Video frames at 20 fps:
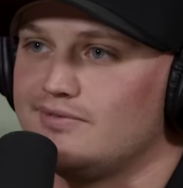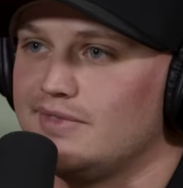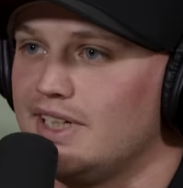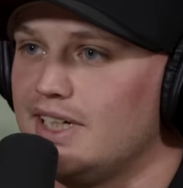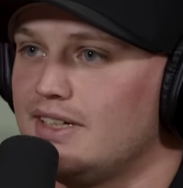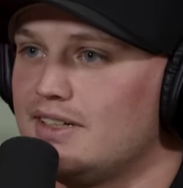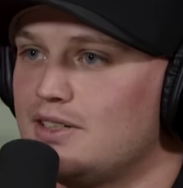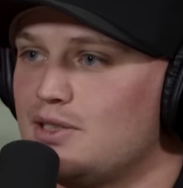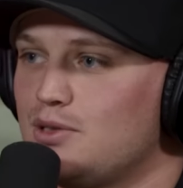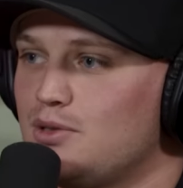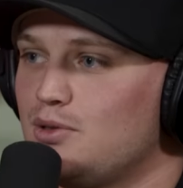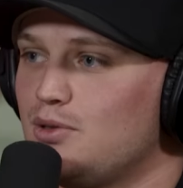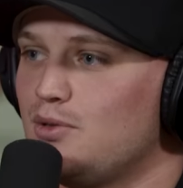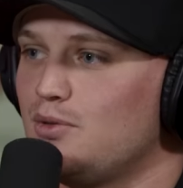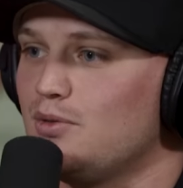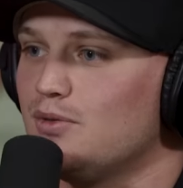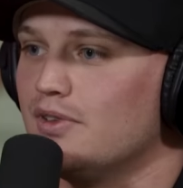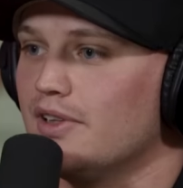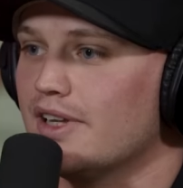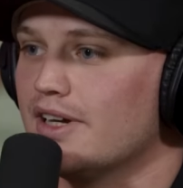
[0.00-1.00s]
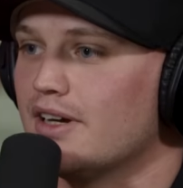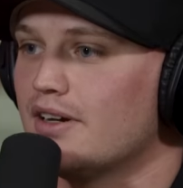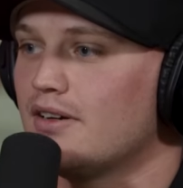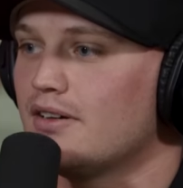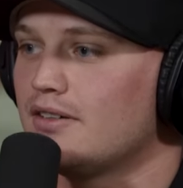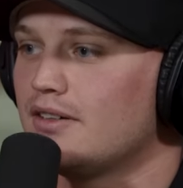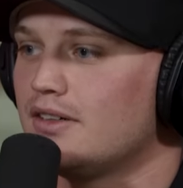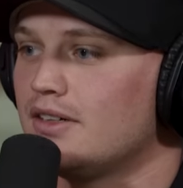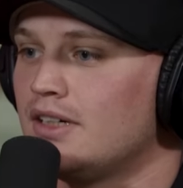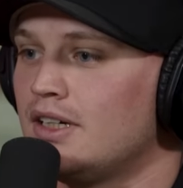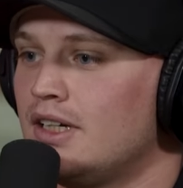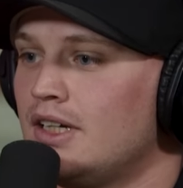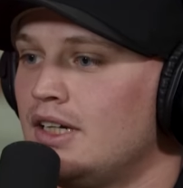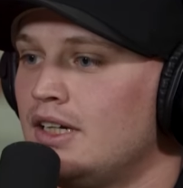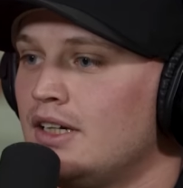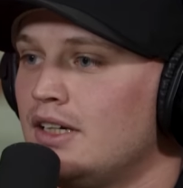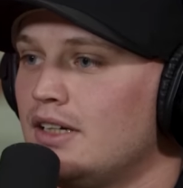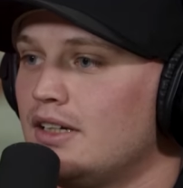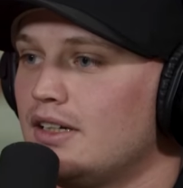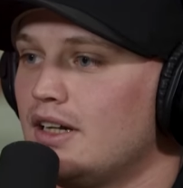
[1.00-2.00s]
into there. And
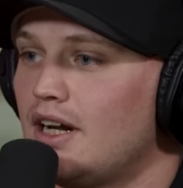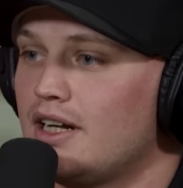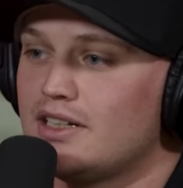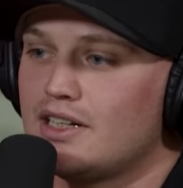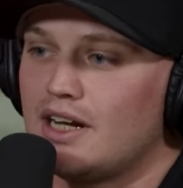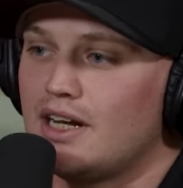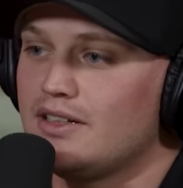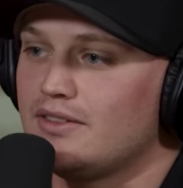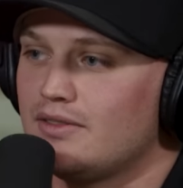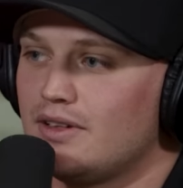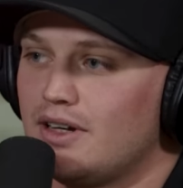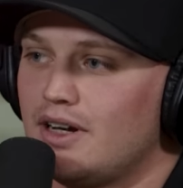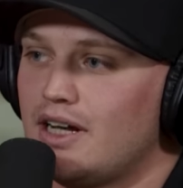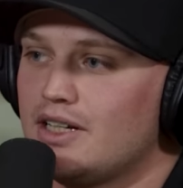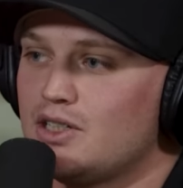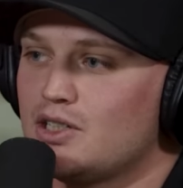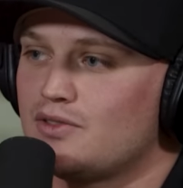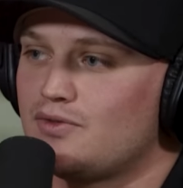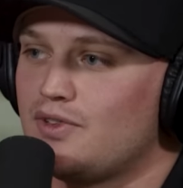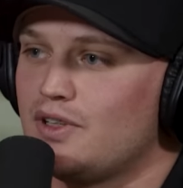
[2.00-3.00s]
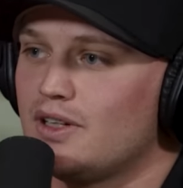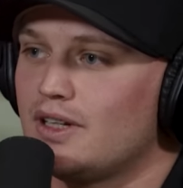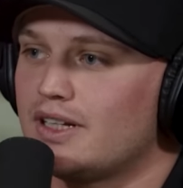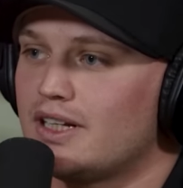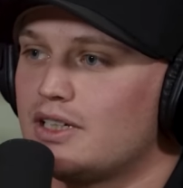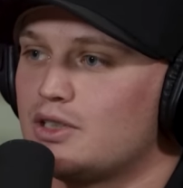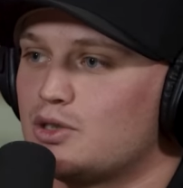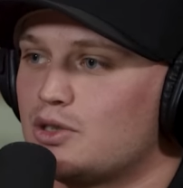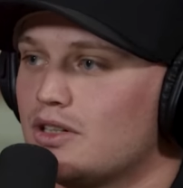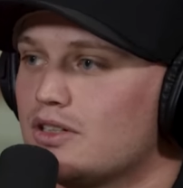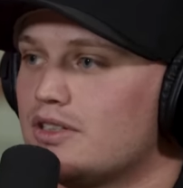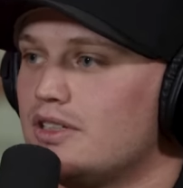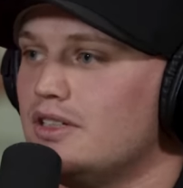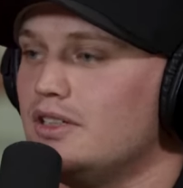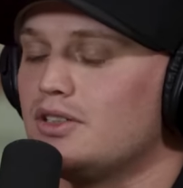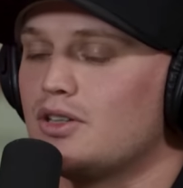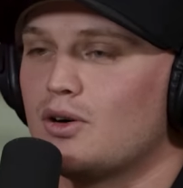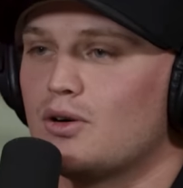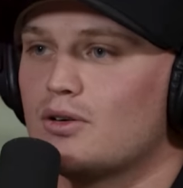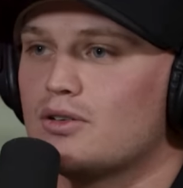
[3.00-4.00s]
I just feel like I trust
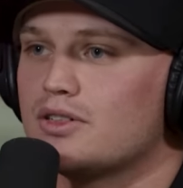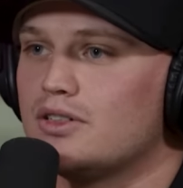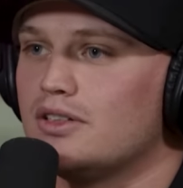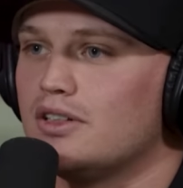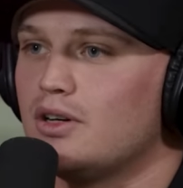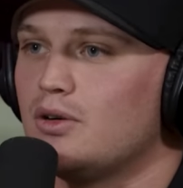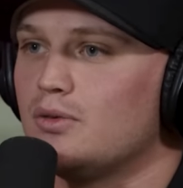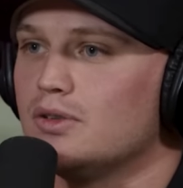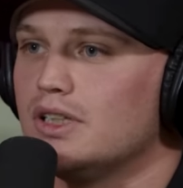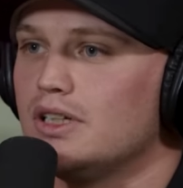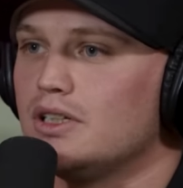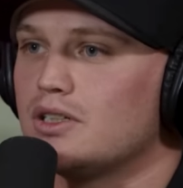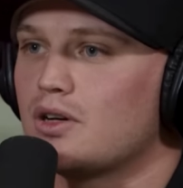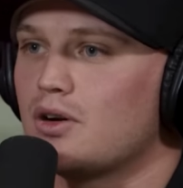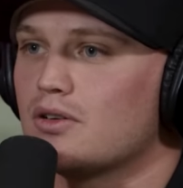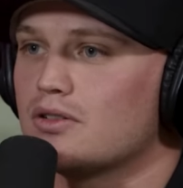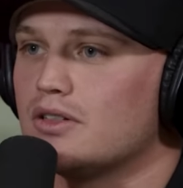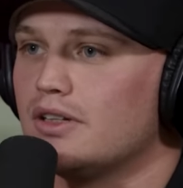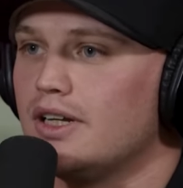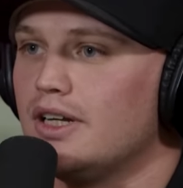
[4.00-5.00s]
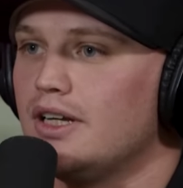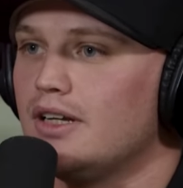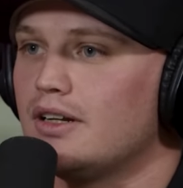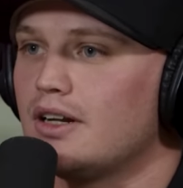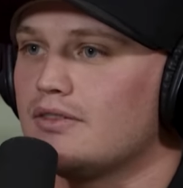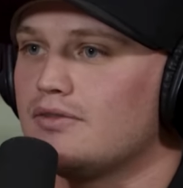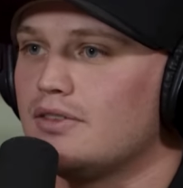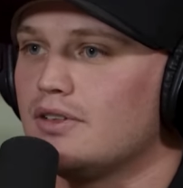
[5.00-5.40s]
these cars and know what these cars need. And I